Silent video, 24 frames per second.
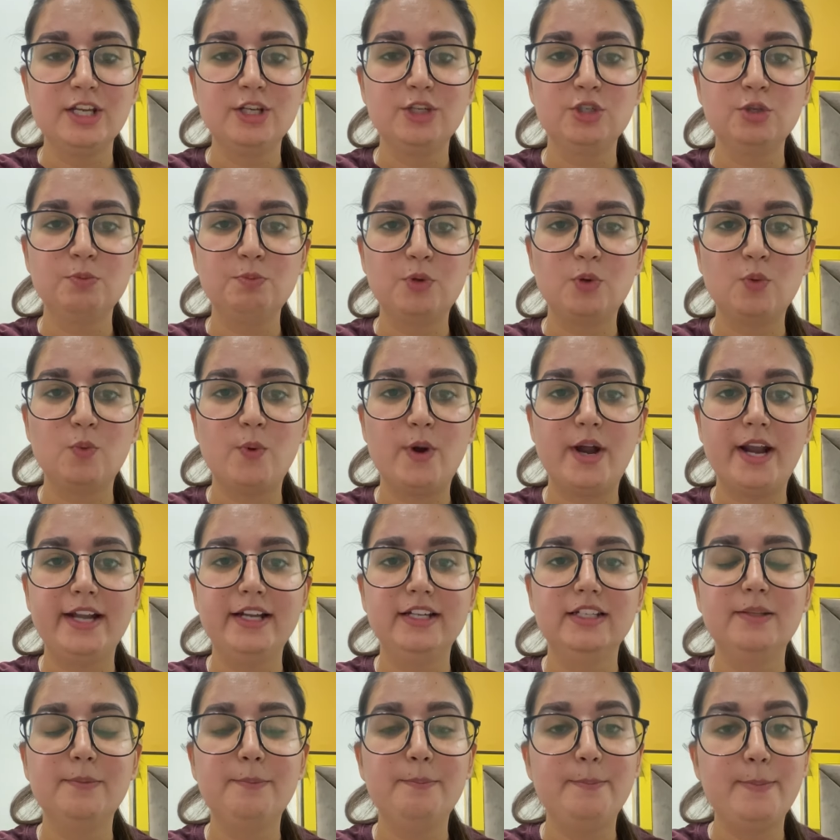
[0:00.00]
to
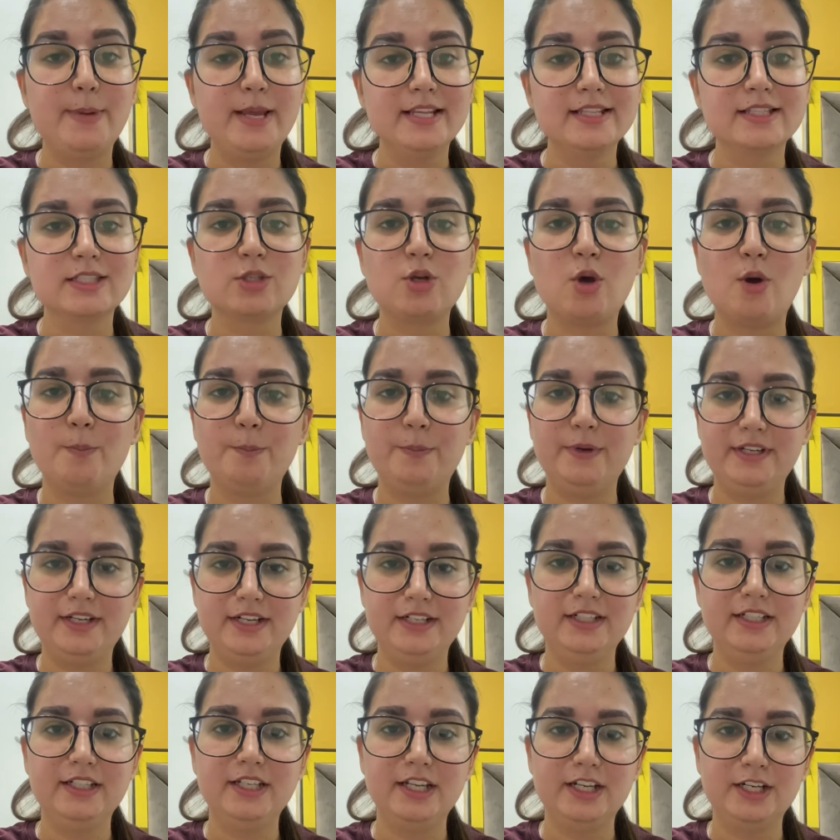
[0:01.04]
provide the best
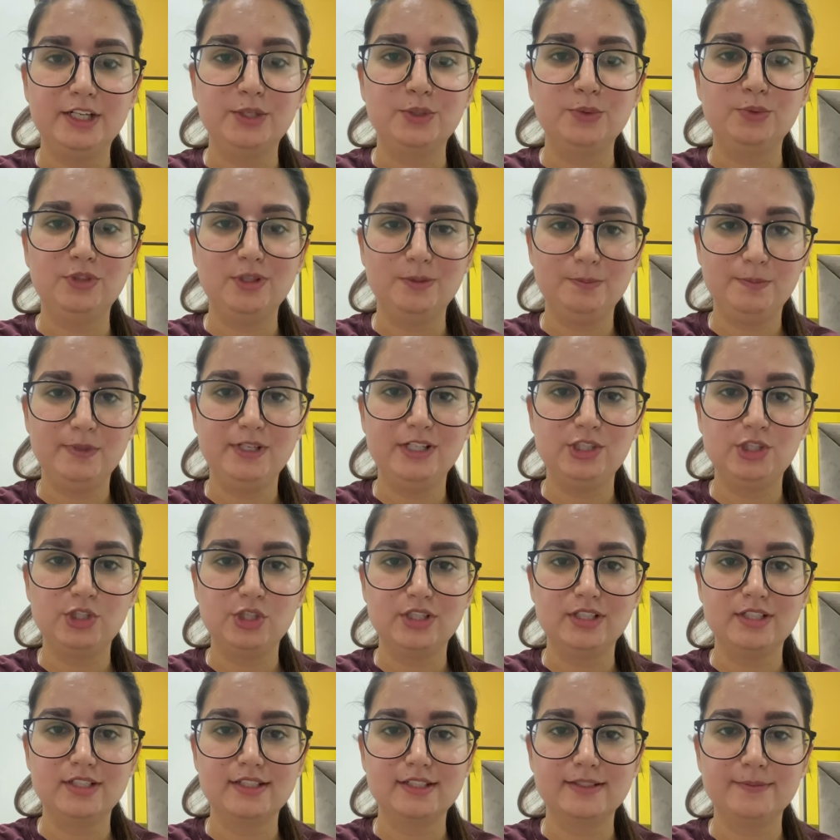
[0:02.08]
competent care to their
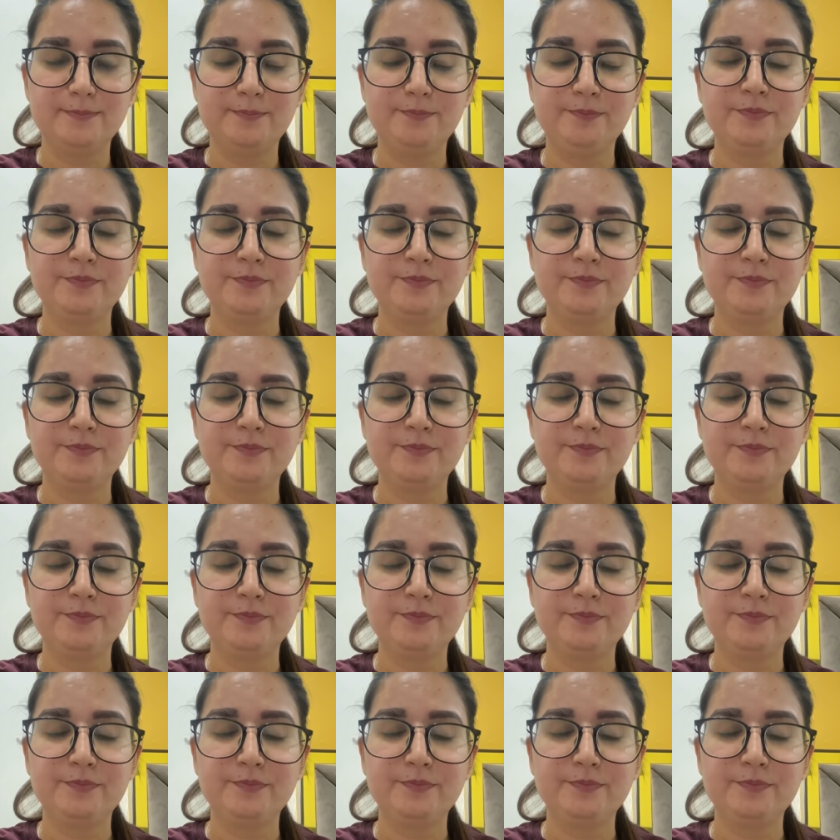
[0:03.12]
patients.